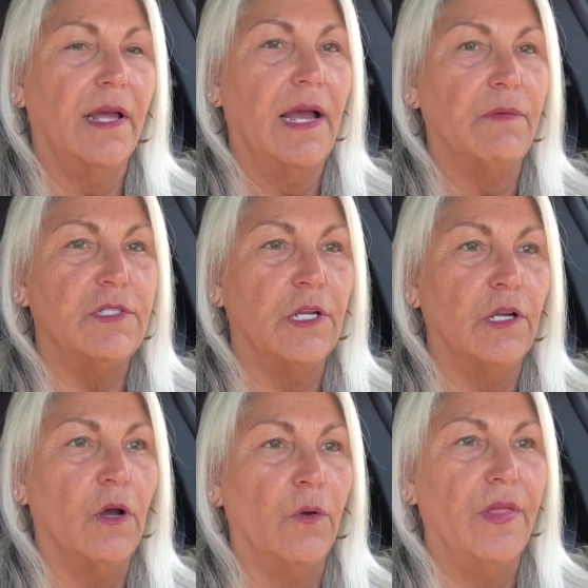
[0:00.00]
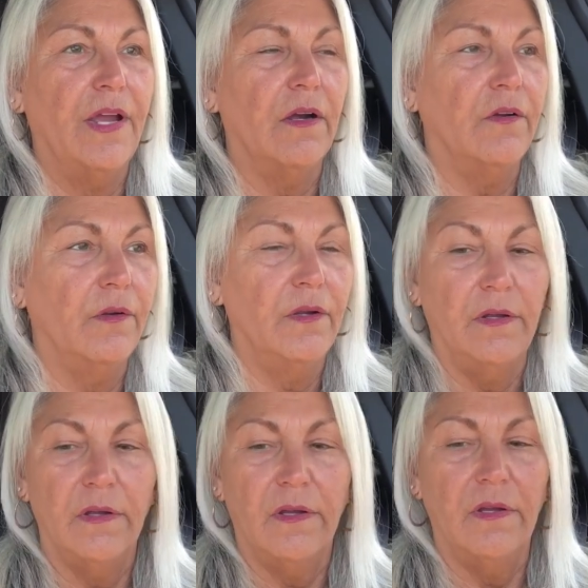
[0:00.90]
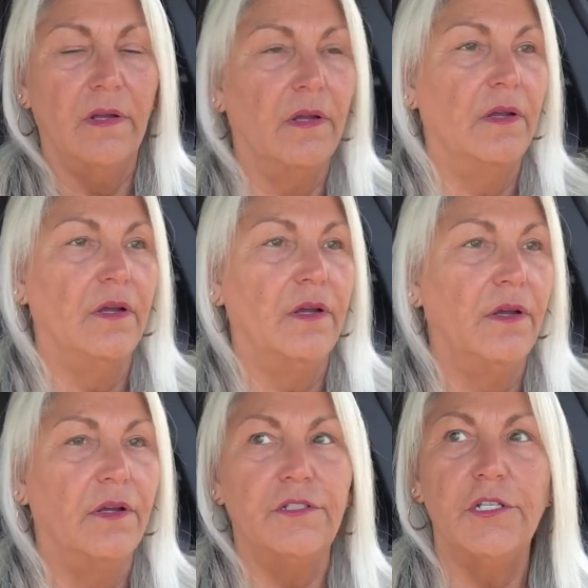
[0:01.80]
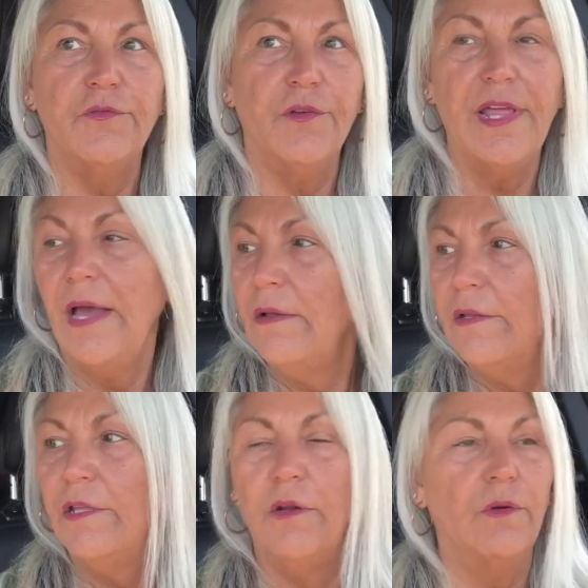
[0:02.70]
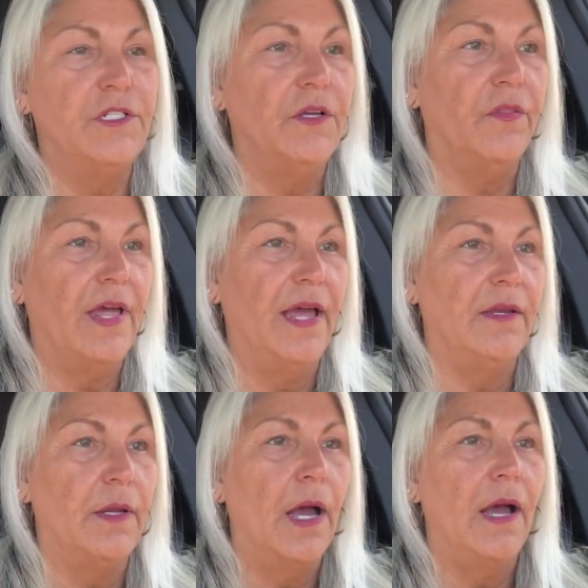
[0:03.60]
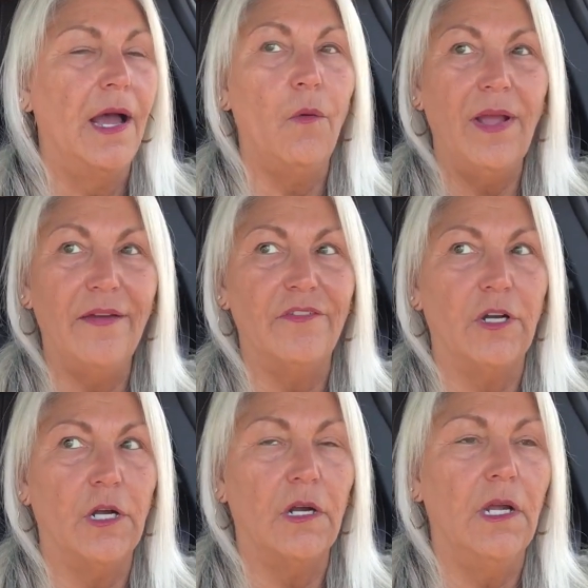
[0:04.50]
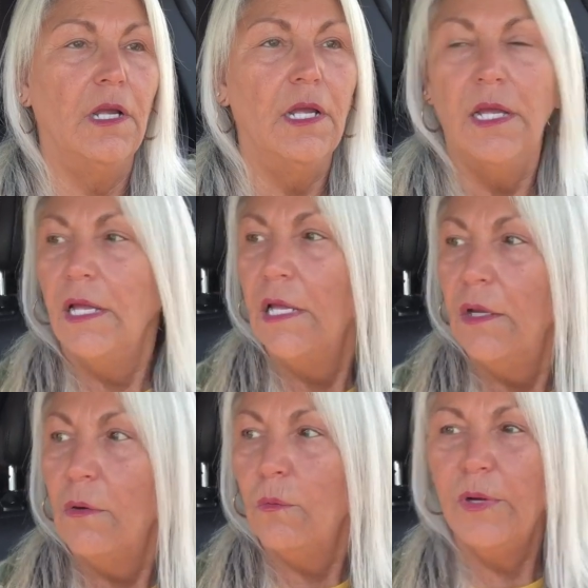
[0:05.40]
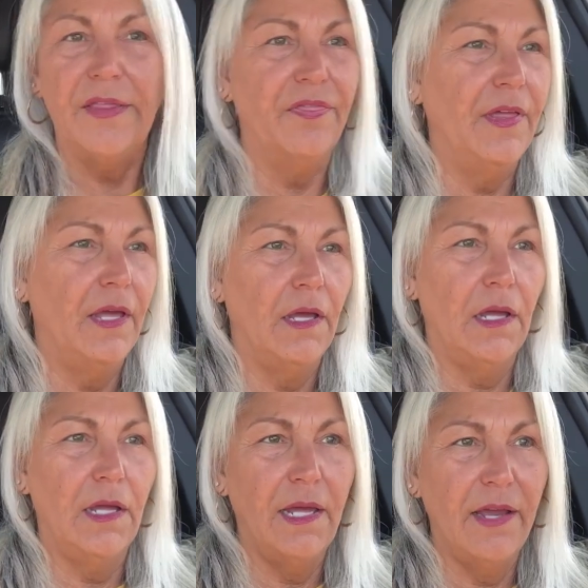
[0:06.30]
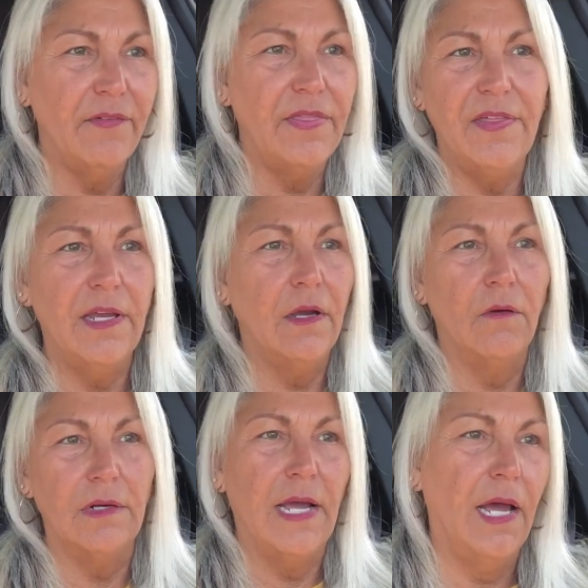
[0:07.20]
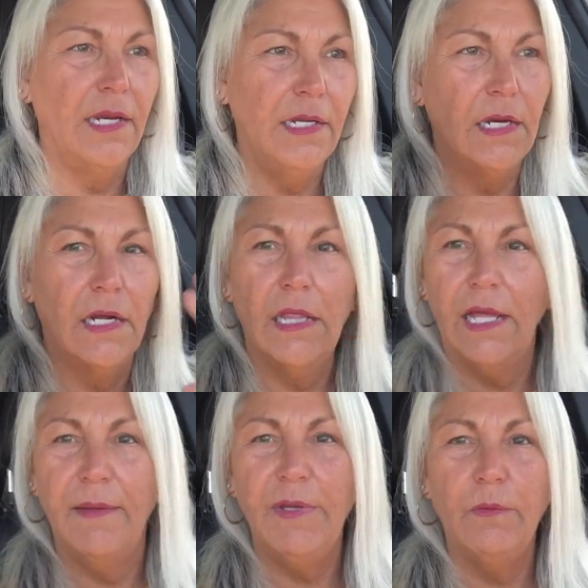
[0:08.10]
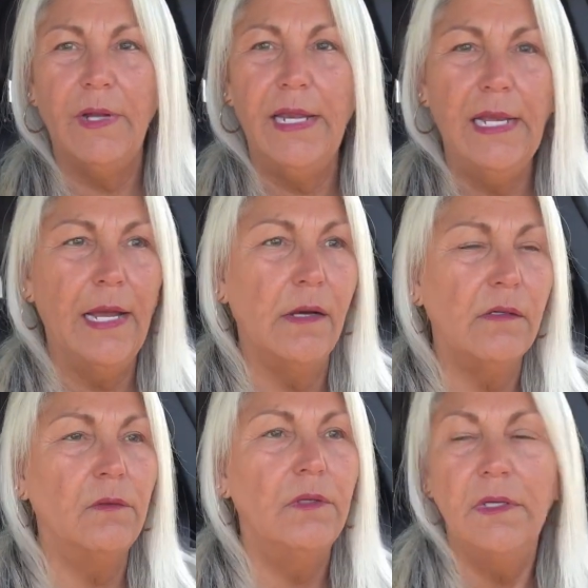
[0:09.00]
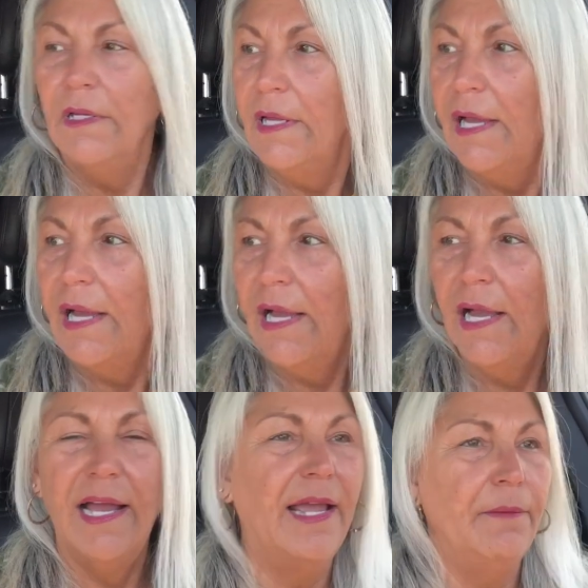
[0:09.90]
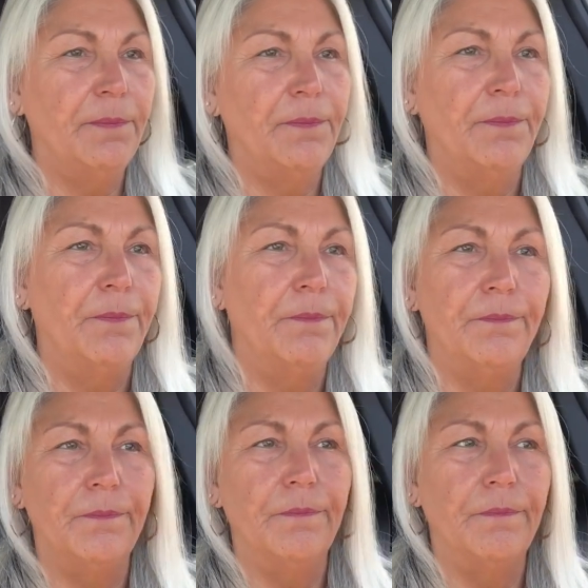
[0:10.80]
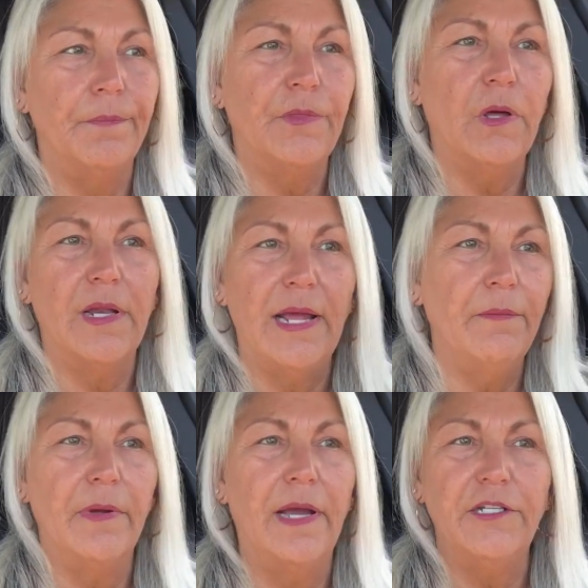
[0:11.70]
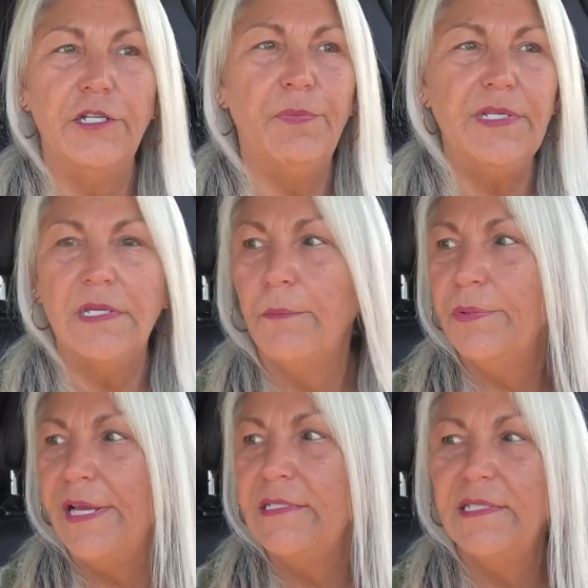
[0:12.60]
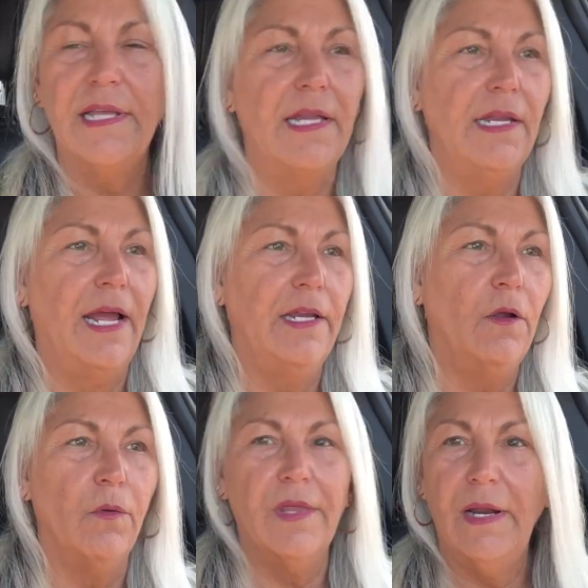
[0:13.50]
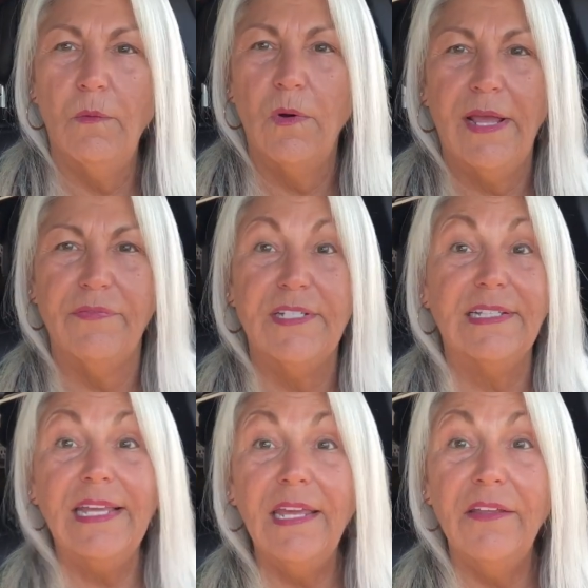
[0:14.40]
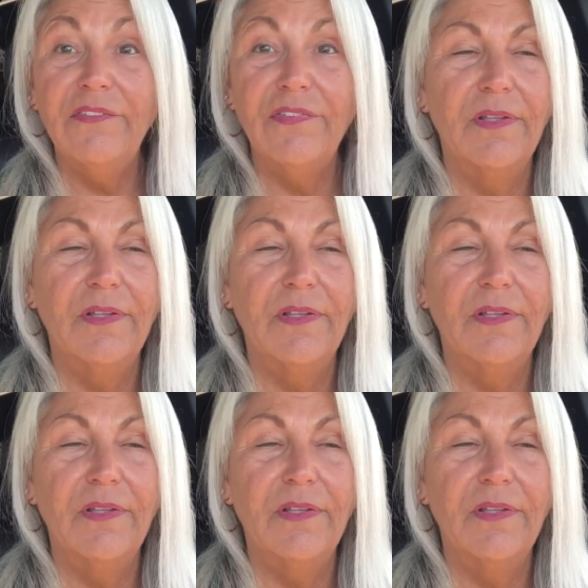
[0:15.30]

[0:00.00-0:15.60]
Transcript: I was going to go there just for that, you know, until then. However, with everything going on in our climate right now, I thought I should be someplace that I know that I won't have to leave,